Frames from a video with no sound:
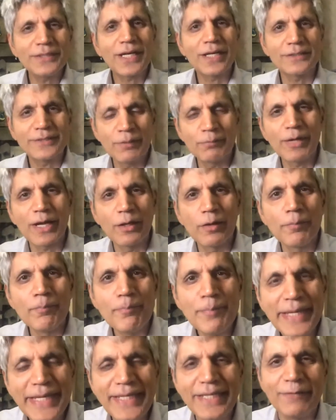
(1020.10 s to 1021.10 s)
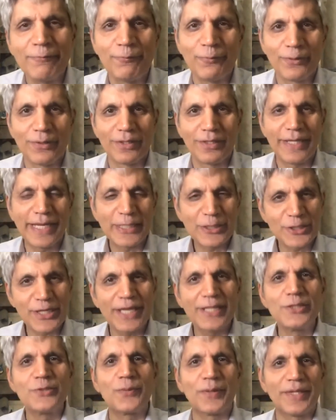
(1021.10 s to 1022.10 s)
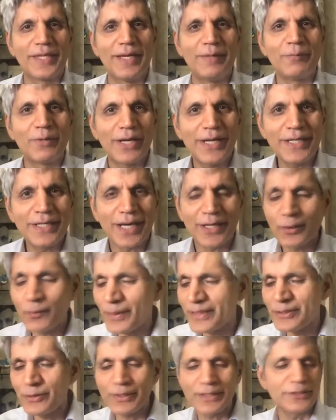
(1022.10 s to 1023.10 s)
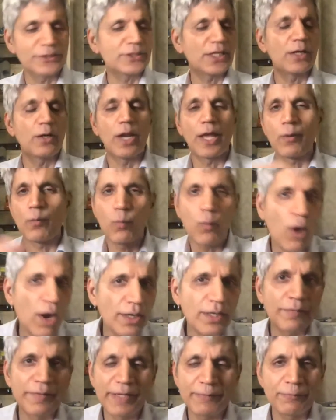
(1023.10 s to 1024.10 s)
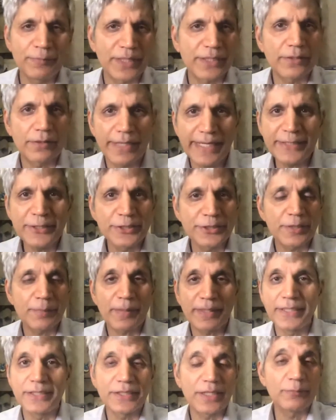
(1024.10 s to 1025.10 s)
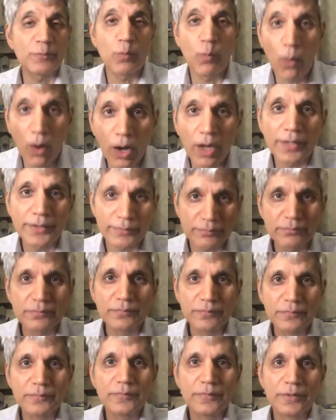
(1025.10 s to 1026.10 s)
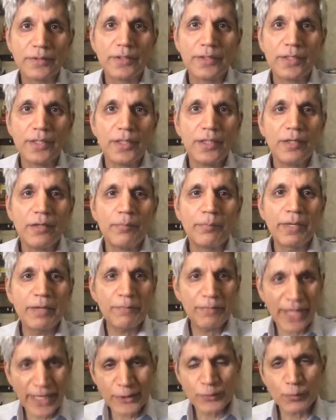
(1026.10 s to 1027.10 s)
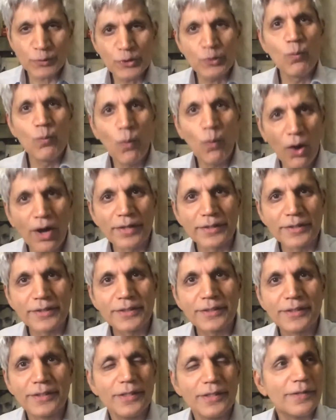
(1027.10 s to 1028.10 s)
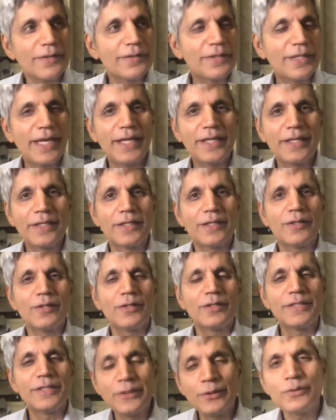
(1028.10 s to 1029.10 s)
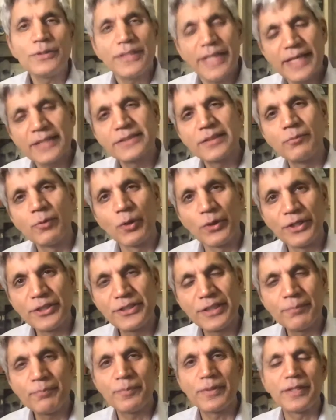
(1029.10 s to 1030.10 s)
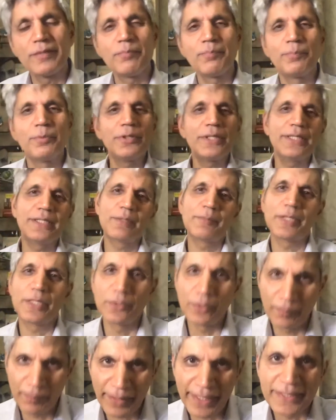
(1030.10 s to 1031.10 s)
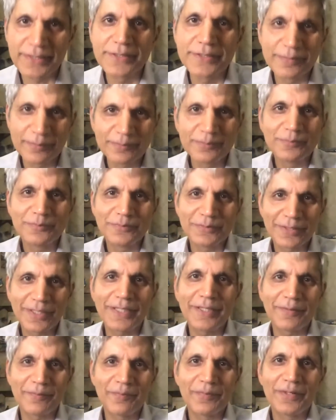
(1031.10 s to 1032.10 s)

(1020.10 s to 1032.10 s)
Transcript: some kind of meaningful exchange with them, right? Otherwise, you can just kind of like walk away from that relationship anytime you want. But if that's what you want, then did you take some ownership in putting them in a good place, right?